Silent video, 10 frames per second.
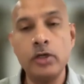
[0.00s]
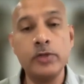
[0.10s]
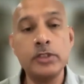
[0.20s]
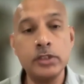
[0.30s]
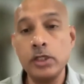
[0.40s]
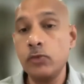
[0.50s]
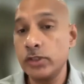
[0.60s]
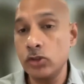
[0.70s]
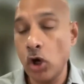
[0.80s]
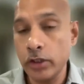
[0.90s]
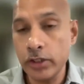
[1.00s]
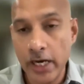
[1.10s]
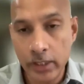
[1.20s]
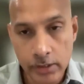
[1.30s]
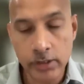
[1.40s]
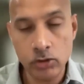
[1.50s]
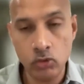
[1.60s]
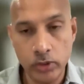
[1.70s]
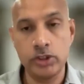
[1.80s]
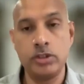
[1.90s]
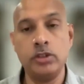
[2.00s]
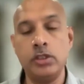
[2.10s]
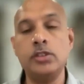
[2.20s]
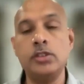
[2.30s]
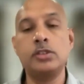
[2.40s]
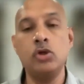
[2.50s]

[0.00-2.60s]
it was not that easy to reach these